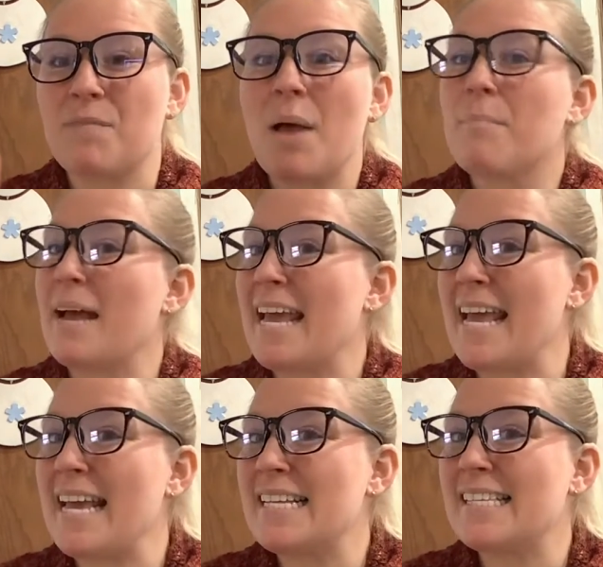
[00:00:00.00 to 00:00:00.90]
My
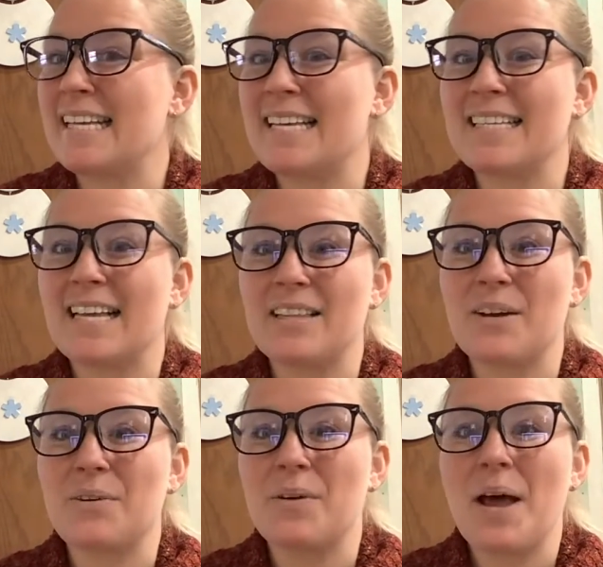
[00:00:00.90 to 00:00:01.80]
hand says
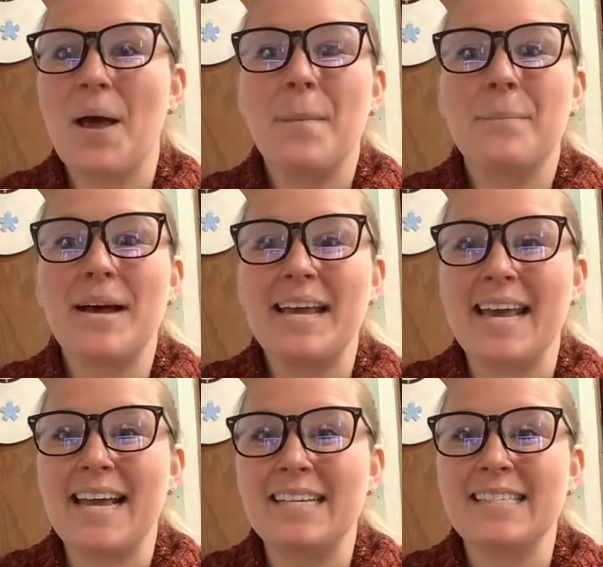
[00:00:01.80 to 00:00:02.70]
hello. My
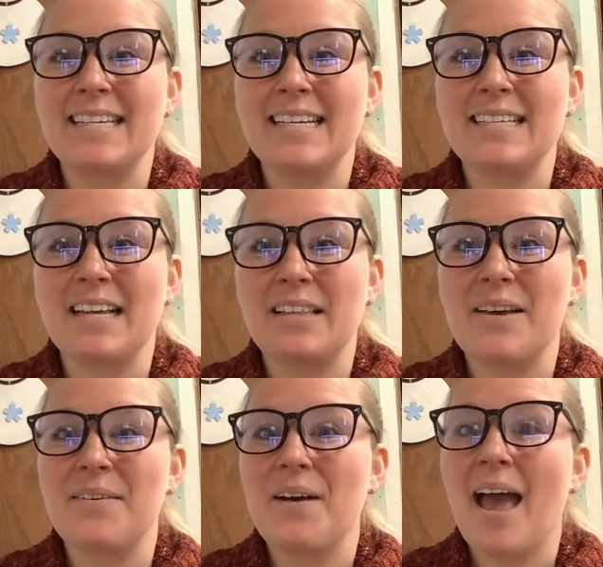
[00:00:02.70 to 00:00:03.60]
hand says
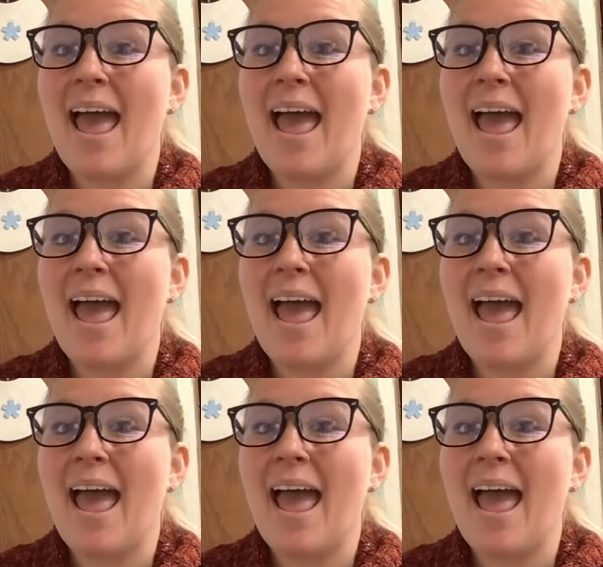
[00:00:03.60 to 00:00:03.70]
hello.